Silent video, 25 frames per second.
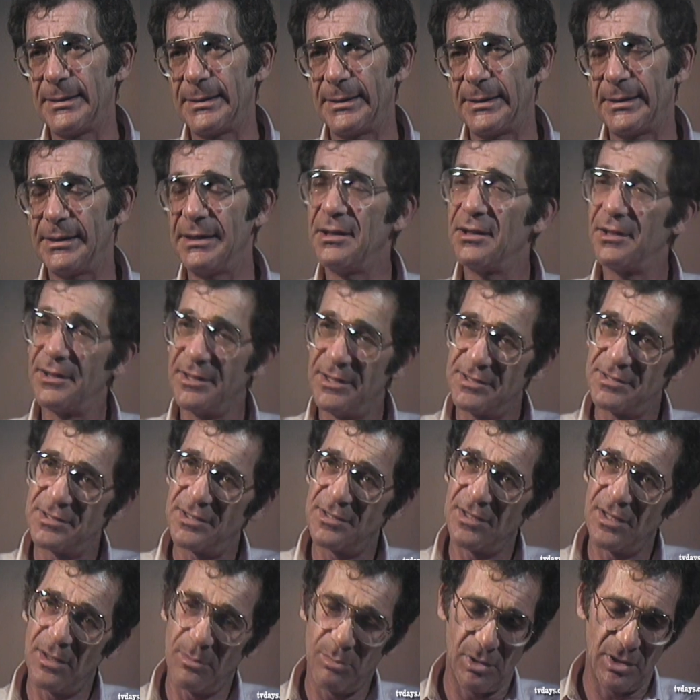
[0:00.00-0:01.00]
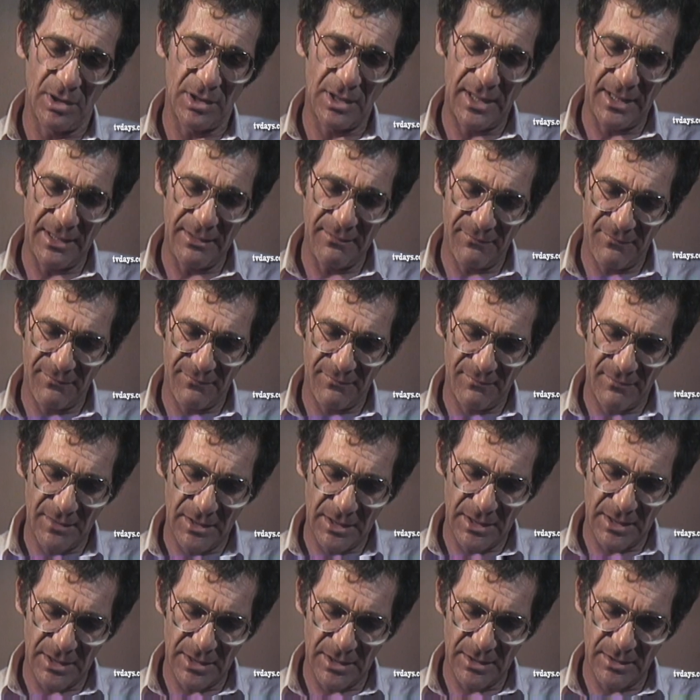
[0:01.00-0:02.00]
Uh, he leads a double life.
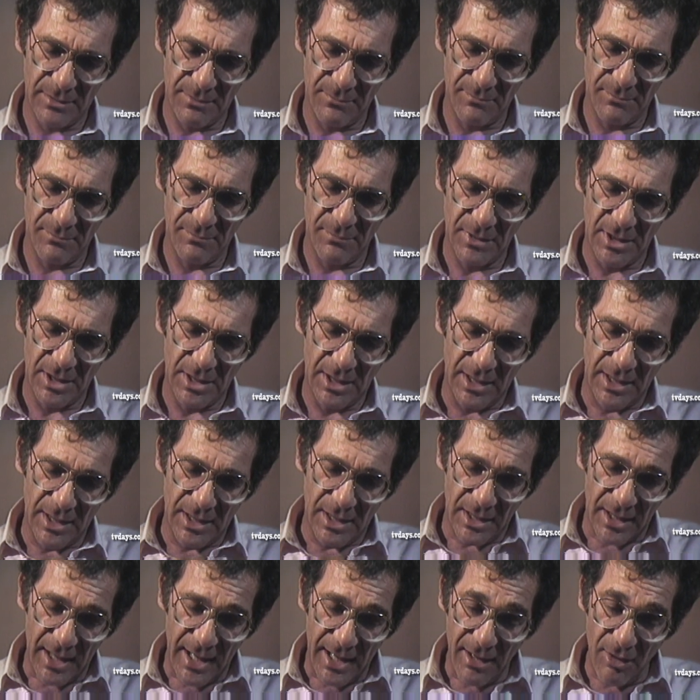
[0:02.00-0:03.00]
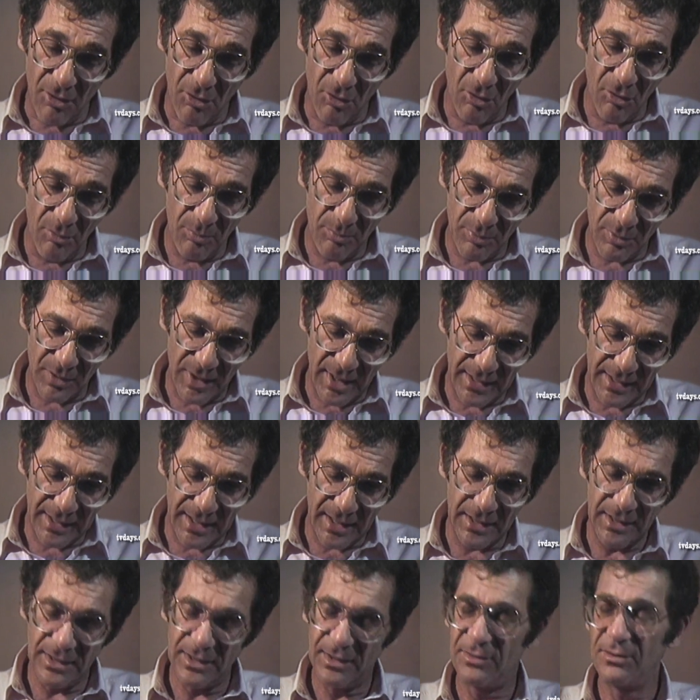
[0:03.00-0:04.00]
Um, I hope,
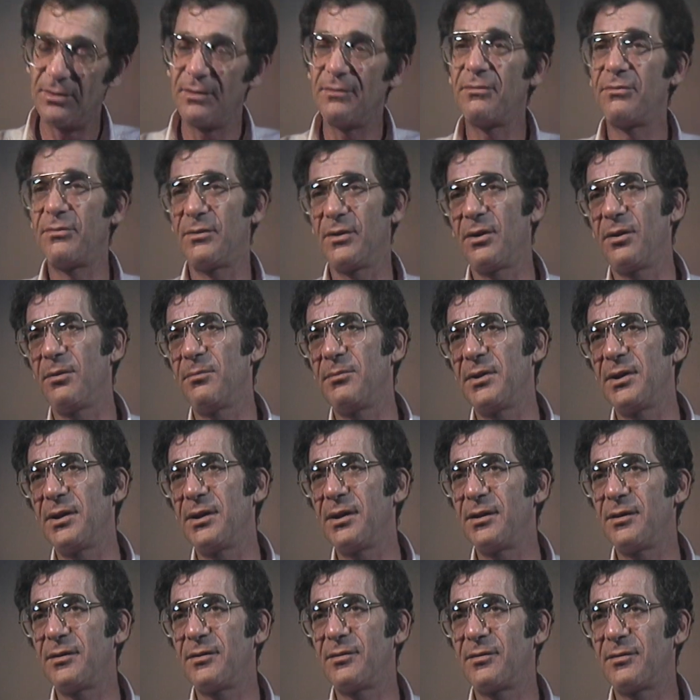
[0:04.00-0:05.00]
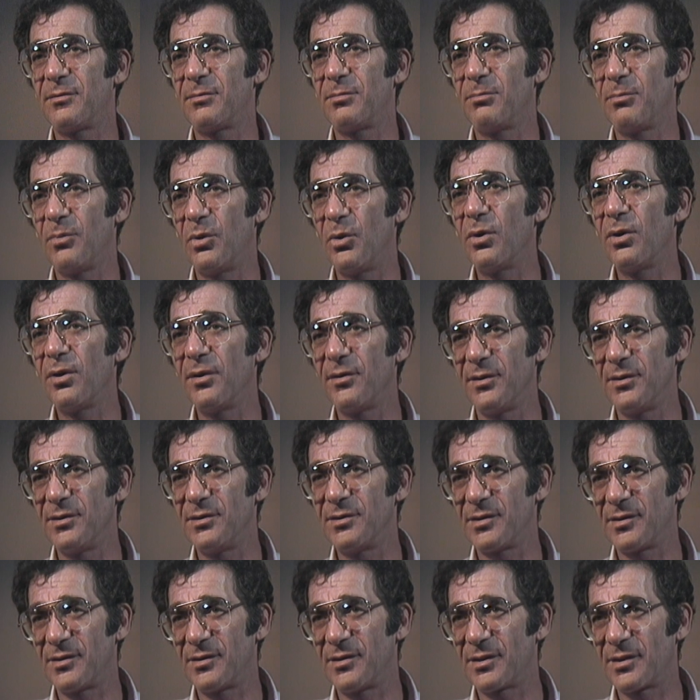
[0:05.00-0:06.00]
like any good film, that it's more
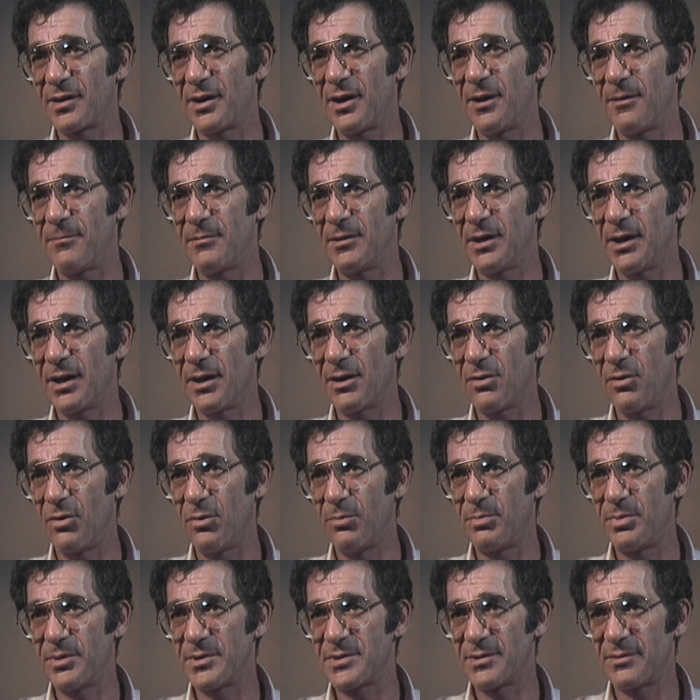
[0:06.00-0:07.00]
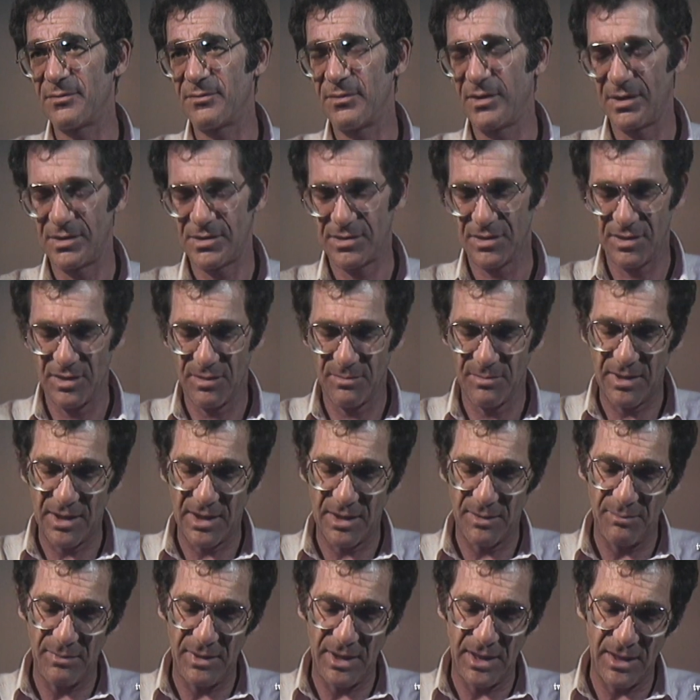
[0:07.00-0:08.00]
than just a comedy. I hope it's eventually
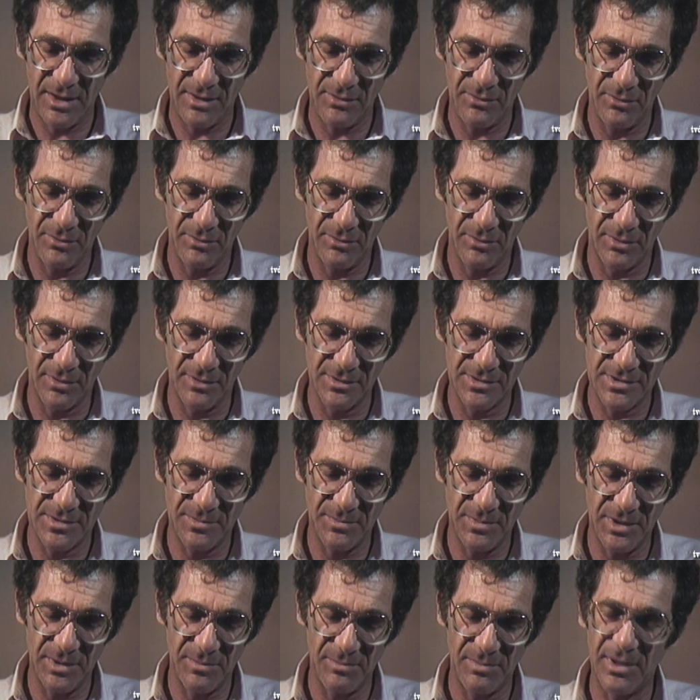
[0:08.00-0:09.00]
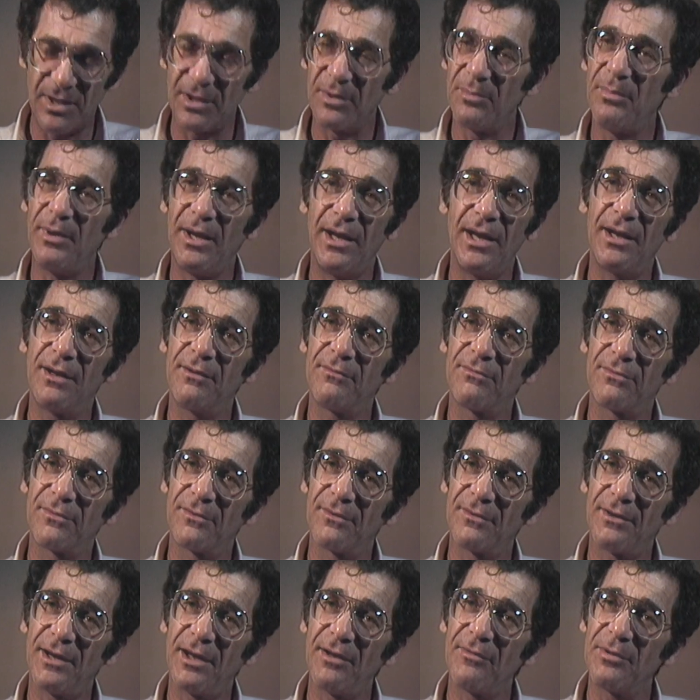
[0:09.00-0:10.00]
about a man who learns to be a better man
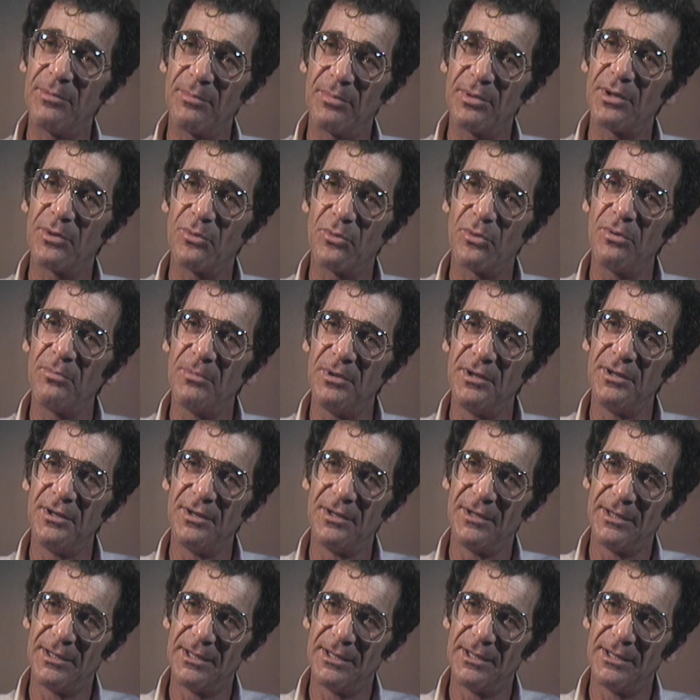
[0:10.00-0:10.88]
for having been a woman,